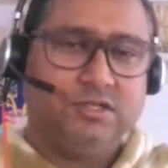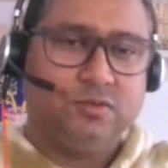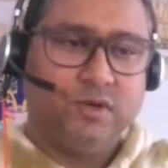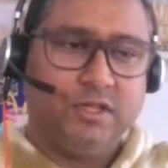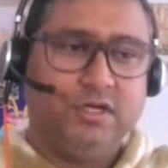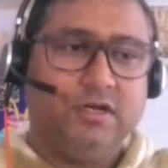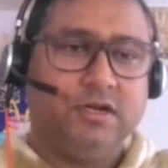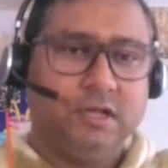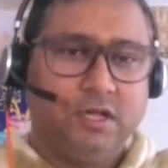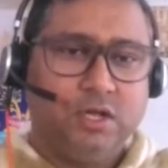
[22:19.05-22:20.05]
So whether
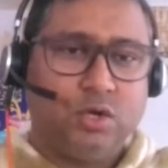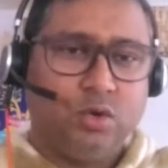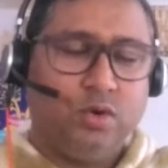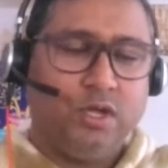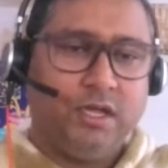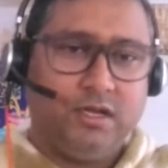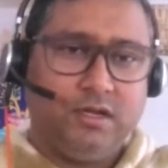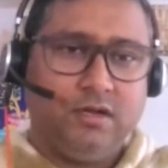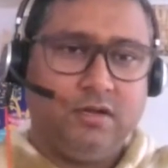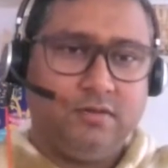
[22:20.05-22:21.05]
going
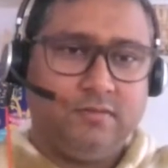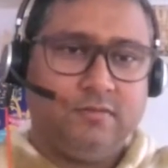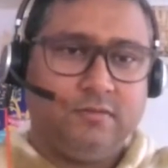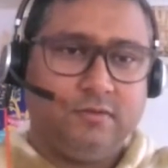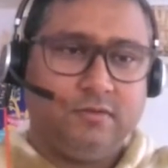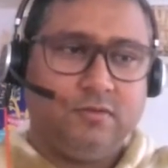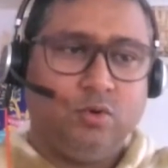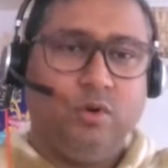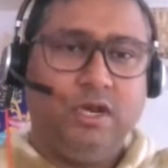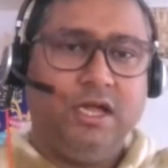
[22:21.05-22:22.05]

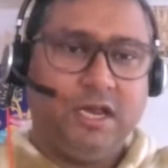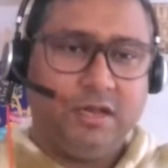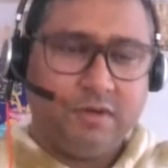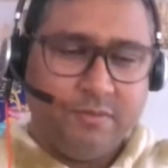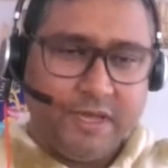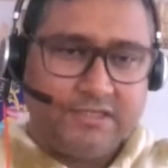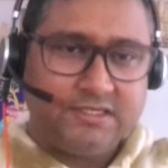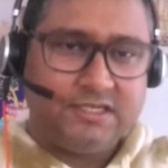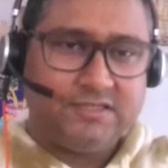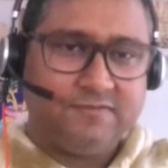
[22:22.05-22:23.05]
only Ariba makes
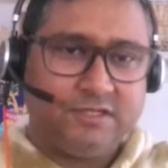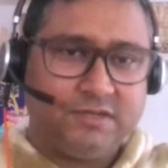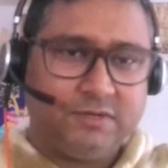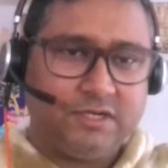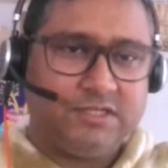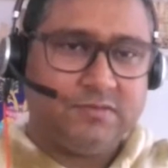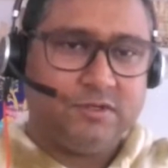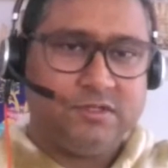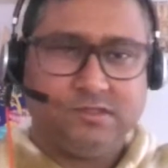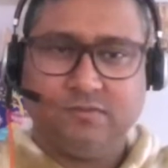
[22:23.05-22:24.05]
sense for some
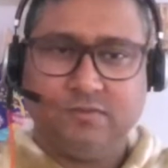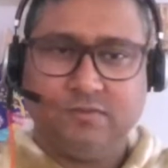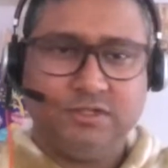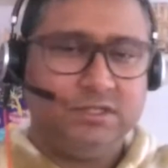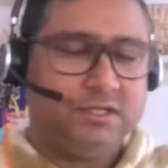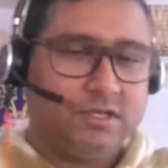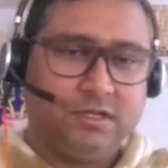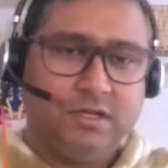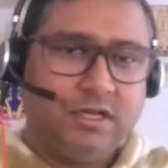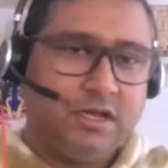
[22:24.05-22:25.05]
customers, which is a
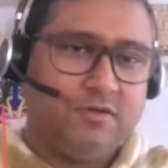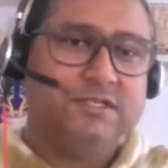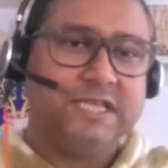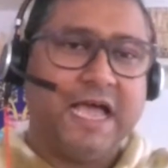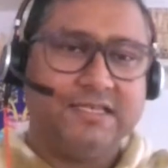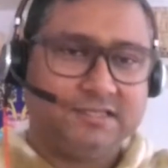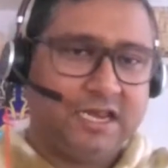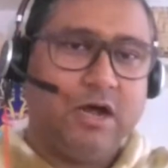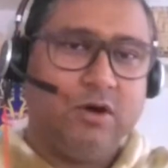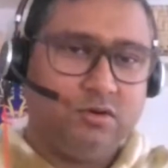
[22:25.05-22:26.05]
SaaS
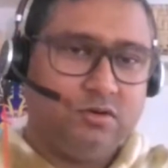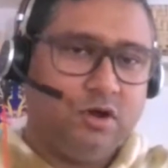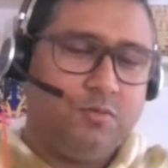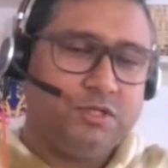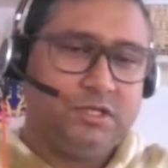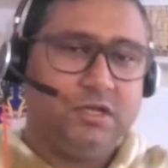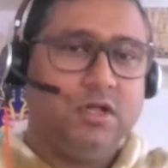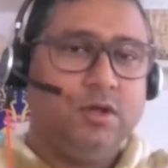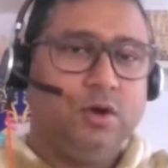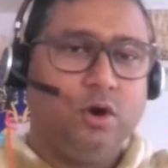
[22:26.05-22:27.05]
cloud option,
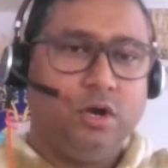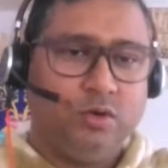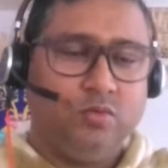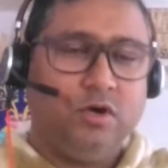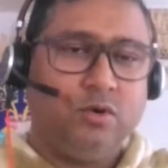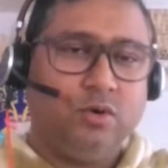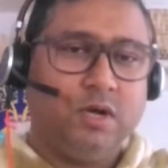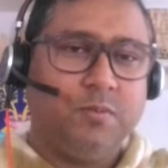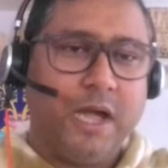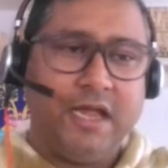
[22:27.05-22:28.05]
or you want to
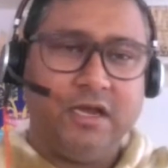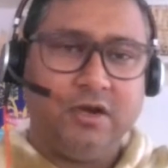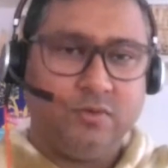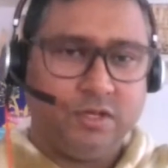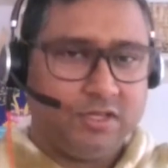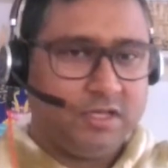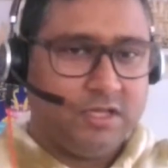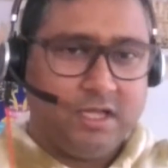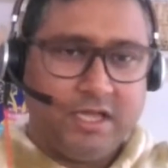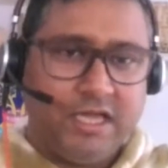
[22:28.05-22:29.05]
combine it with
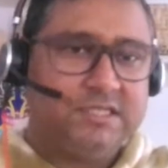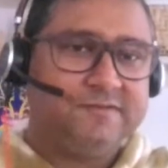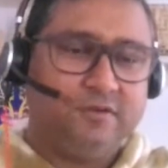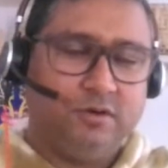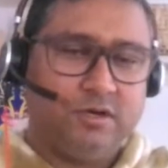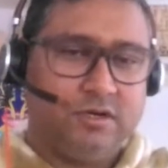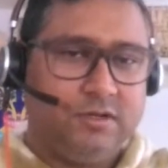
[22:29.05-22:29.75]
S4,